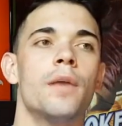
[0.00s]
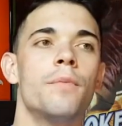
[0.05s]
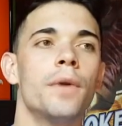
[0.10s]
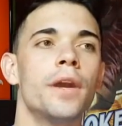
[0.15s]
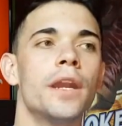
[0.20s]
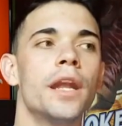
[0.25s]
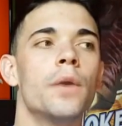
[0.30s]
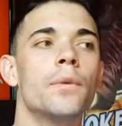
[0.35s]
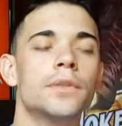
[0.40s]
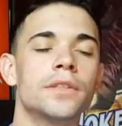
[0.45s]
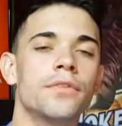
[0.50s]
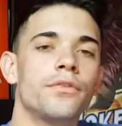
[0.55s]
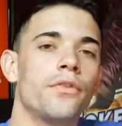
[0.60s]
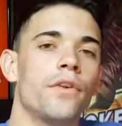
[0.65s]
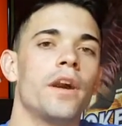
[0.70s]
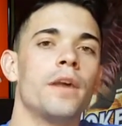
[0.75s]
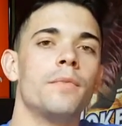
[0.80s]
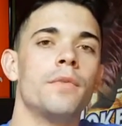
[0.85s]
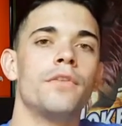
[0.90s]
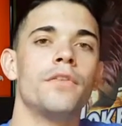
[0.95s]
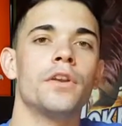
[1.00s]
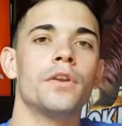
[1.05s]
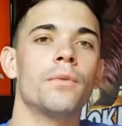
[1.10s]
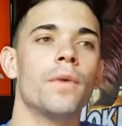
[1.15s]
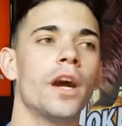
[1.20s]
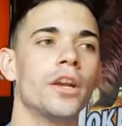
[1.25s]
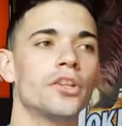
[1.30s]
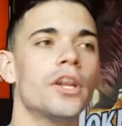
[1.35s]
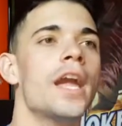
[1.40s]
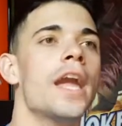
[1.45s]
But it was a fun movie to
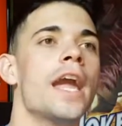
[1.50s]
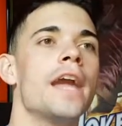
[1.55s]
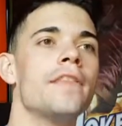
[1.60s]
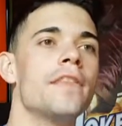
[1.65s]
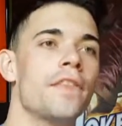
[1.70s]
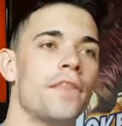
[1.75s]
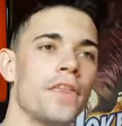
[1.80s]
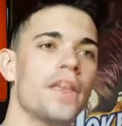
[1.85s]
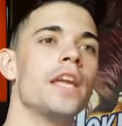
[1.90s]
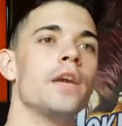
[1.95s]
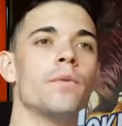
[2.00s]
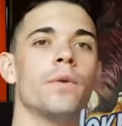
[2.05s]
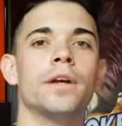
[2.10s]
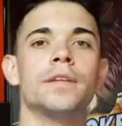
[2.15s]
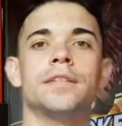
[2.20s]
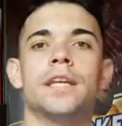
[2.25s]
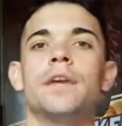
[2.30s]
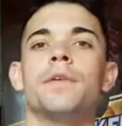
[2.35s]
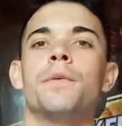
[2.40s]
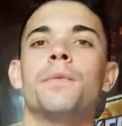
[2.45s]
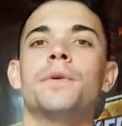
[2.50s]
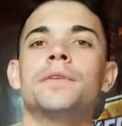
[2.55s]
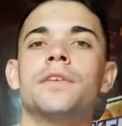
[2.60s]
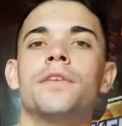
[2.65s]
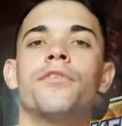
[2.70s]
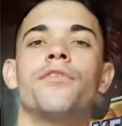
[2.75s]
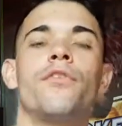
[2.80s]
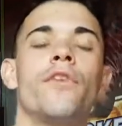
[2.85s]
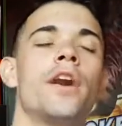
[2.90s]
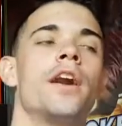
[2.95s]
watch. And the thing was, it was
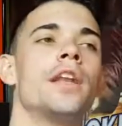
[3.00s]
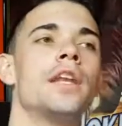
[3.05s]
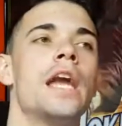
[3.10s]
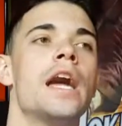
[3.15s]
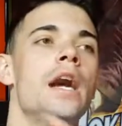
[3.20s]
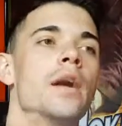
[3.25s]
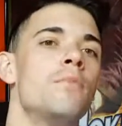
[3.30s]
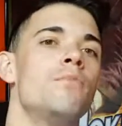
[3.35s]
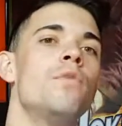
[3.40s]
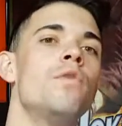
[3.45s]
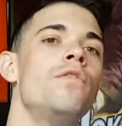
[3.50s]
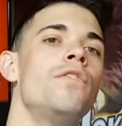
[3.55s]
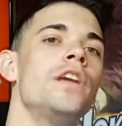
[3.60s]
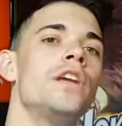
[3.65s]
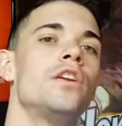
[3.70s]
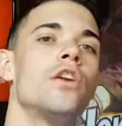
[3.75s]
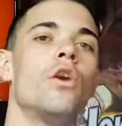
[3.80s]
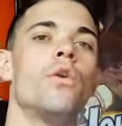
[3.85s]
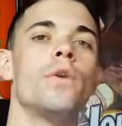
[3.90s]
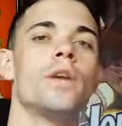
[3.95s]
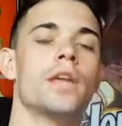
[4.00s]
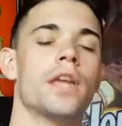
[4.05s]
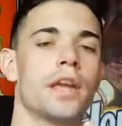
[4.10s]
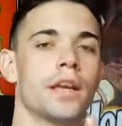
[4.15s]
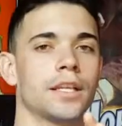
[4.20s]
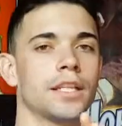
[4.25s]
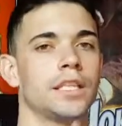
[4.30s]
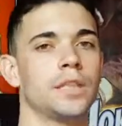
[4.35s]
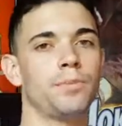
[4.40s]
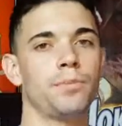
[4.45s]
a fun movie going
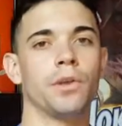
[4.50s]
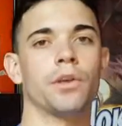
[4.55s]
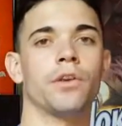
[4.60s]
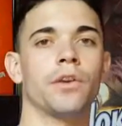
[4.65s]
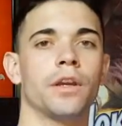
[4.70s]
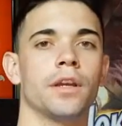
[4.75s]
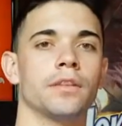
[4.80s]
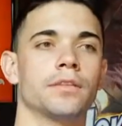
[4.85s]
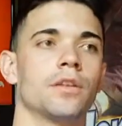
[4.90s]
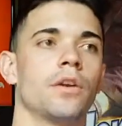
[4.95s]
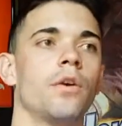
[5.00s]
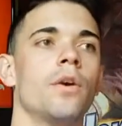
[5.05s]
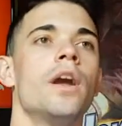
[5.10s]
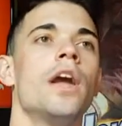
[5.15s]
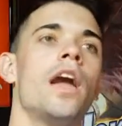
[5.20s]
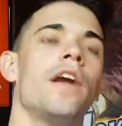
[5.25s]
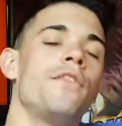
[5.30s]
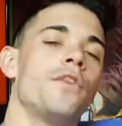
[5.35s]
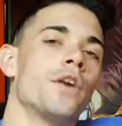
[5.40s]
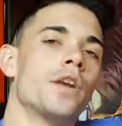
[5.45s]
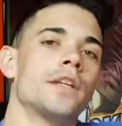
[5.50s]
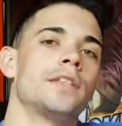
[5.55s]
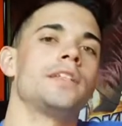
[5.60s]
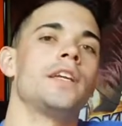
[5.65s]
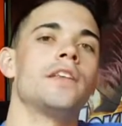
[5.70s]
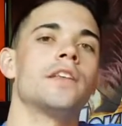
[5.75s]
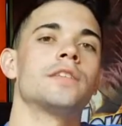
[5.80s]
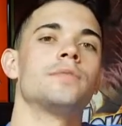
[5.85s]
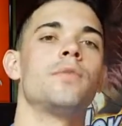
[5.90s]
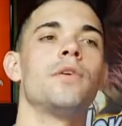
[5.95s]
experience. So if you're going to
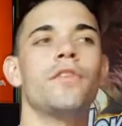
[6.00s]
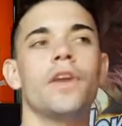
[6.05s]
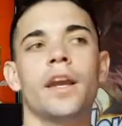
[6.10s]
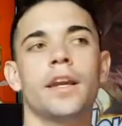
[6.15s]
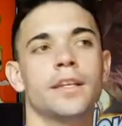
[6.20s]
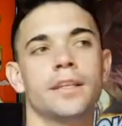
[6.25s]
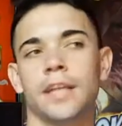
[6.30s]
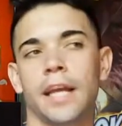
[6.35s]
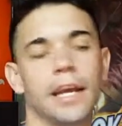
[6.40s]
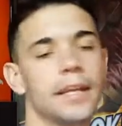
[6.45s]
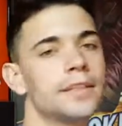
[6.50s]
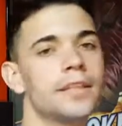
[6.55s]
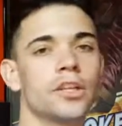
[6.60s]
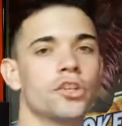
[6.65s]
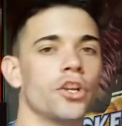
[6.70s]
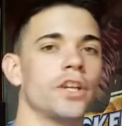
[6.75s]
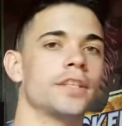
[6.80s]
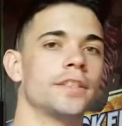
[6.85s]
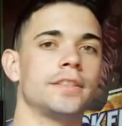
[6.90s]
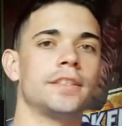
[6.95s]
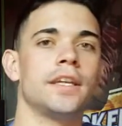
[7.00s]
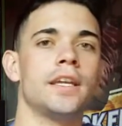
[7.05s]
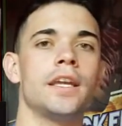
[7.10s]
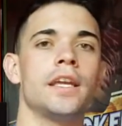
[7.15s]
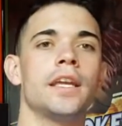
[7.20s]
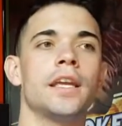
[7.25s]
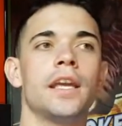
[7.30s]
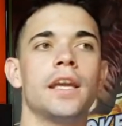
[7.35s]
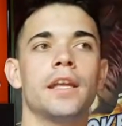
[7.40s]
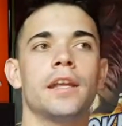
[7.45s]
see this movie, I, I, suggest
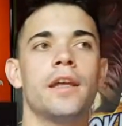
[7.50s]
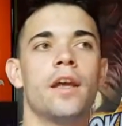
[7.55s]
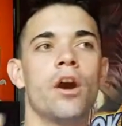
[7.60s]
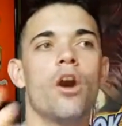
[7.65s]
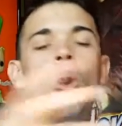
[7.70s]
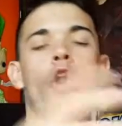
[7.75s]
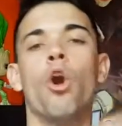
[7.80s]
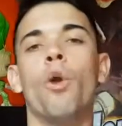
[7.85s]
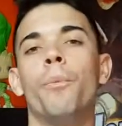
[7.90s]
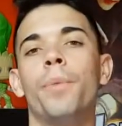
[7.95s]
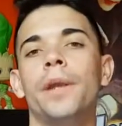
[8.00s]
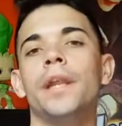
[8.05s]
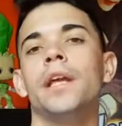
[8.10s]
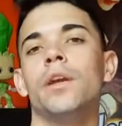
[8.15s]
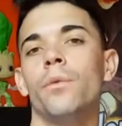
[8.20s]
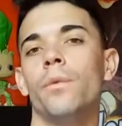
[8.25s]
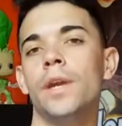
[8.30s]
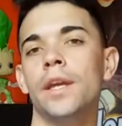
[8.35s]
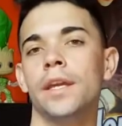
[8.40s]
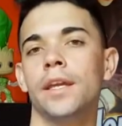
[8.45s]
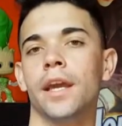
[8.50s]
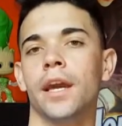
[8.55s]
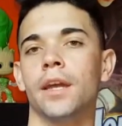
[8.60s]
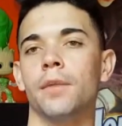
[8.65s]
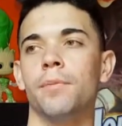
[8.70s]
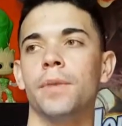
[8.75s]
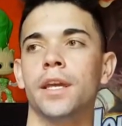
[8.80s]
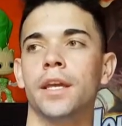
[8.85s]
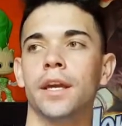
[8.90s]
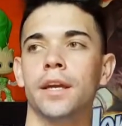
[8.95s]
seeing it opening
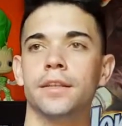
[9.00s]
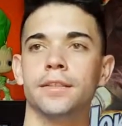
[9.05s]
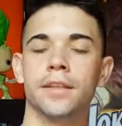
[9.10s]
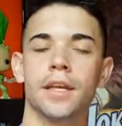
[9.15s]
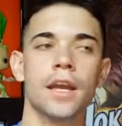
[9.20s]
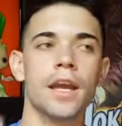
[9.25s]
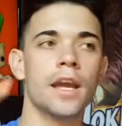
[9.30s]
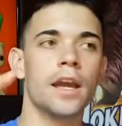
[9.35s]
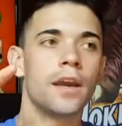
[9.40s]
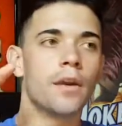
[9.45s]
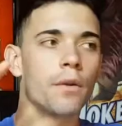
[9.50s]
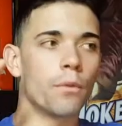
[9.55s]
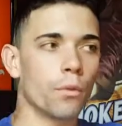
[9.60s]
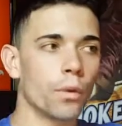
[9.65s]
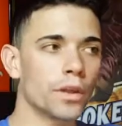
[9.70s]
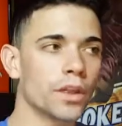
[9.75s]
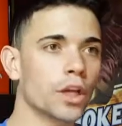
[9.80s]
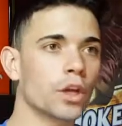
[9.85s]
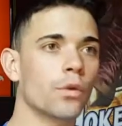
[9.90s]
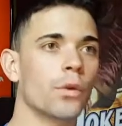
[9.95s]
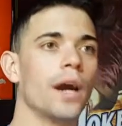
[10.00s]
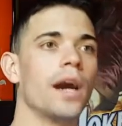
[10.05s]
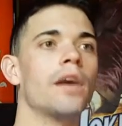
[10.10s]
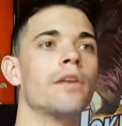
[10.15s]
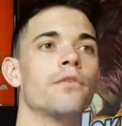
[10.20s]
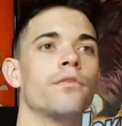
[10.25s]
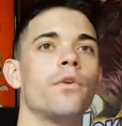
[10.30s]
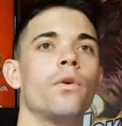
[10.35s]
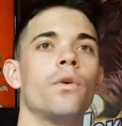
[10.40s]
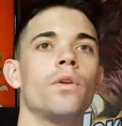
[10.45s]
weekend because with a
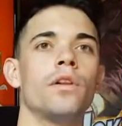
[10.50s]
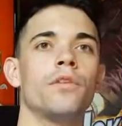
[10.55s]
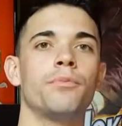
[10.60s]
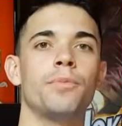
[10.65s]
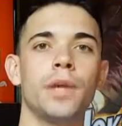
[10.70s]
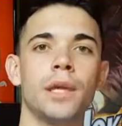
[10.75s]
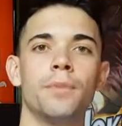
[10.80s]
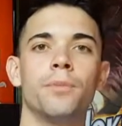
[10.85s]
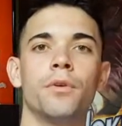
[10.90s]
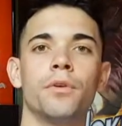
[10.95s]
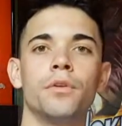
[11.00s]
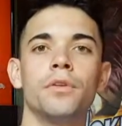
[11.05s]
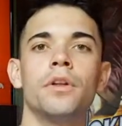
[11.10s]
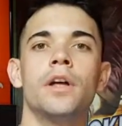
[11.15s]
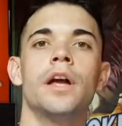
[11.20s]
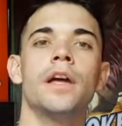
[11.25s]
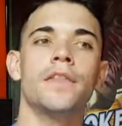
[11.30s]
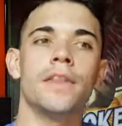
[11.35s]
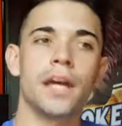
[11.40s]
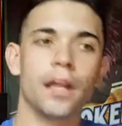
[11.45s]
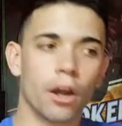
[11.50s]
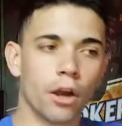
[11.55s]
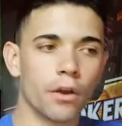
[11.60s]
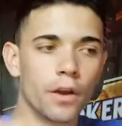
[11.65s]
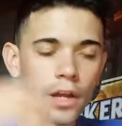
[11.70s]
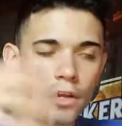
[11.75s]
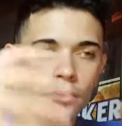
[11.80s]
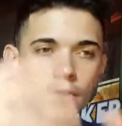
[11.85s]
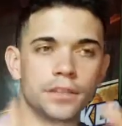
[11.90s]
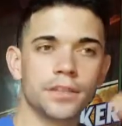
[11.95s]
crowd full of people that
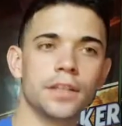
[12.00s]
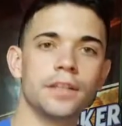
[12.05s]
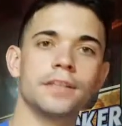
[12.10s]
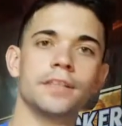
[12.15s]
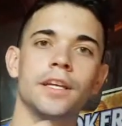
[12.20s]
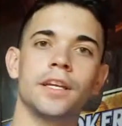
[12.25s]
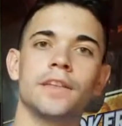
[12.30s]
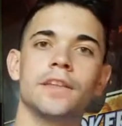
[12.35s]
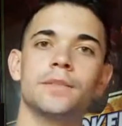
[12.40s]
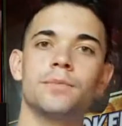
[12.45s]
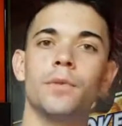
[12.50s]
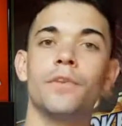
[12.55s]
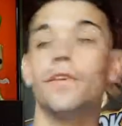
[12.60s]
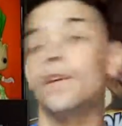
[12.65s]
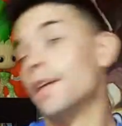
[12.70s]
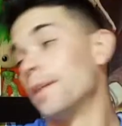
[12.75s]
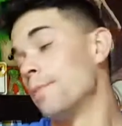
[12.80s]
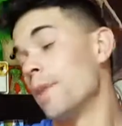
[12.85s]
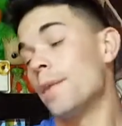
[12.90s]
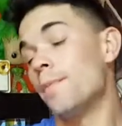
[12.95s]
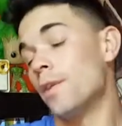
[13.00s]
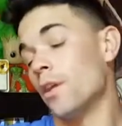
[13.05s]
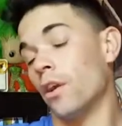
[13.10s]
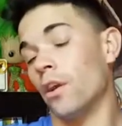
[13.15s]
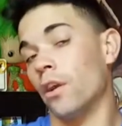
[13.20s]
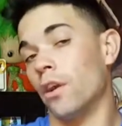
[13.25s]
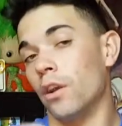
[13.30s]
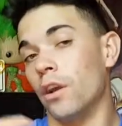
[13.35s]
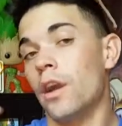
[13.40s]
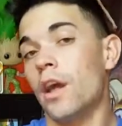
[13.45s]
are interested in seeing this movie and maybe
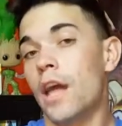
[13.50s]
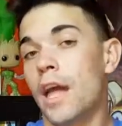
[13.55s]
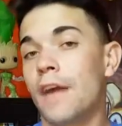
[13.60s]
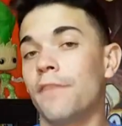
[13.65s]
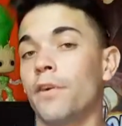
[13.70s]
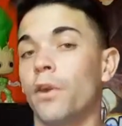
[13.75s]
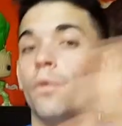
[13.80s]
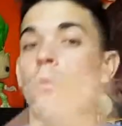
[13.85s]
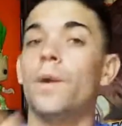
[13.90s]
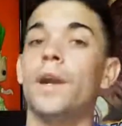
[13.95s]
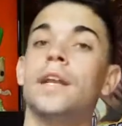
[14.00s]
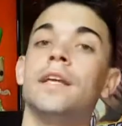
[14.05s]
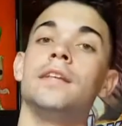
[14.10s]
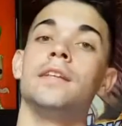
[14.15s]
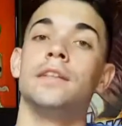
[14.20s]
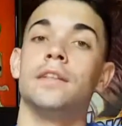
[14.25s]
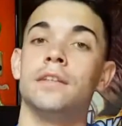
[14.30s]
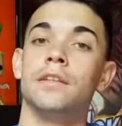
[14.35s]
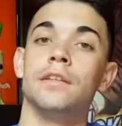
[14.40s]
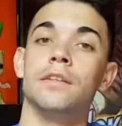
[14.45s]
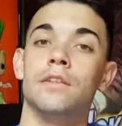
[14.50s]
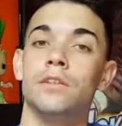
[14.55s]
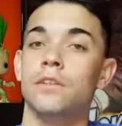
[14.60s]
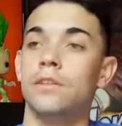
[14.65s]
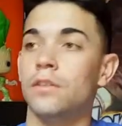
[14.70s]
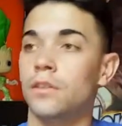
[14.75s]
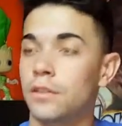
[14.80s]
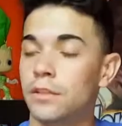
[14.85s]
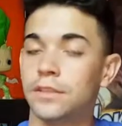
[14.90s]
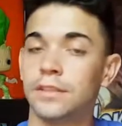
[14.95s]
are have already
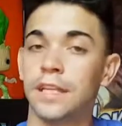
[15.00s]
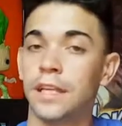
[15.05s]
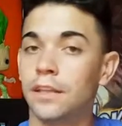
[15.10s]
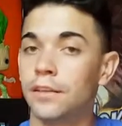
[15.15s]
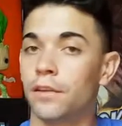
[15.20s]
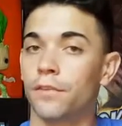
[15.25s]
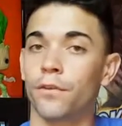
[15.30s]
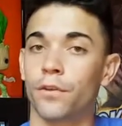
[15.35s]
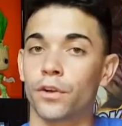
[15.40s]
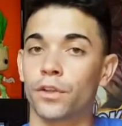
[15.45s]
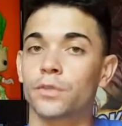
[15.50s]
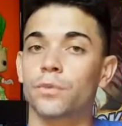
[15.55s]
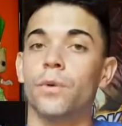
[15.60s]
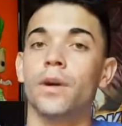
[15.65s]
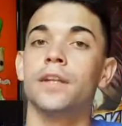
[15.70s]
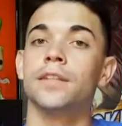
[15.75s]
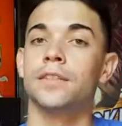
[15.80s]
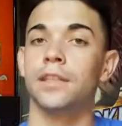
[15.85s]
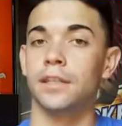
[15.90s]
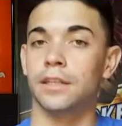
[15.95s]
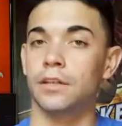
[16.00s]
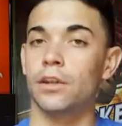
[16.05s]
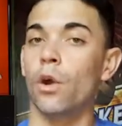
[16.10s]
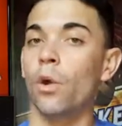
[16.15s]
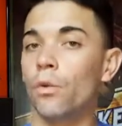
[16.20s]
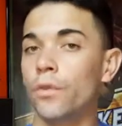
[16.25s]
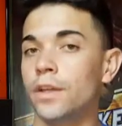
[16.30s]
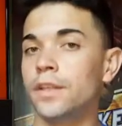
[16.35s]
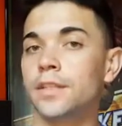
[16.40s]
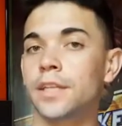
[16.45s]
seen the first ones and
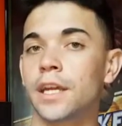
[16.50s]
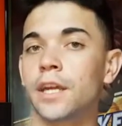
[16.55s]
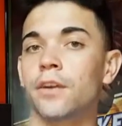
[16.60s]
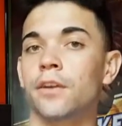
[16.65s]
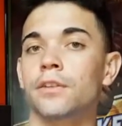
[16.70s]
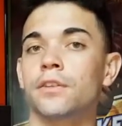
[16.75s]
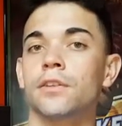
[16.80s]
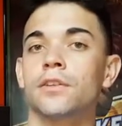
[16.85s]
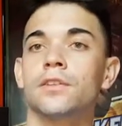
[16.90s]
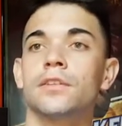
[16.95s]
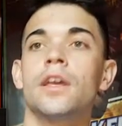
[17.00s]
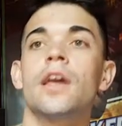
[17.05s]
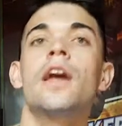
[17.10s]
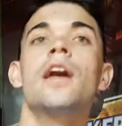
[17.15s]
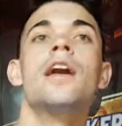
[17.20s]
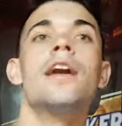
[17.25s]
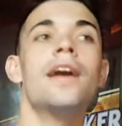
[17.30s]
know these characters,